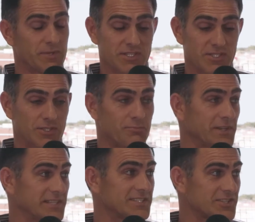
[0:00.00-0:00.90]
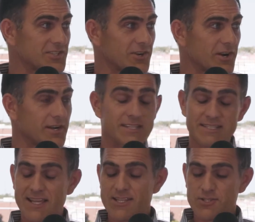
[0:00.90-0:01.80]
but it's a good place to start, is
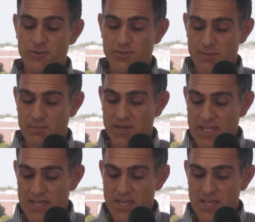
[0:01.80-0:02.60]
to escrow that money.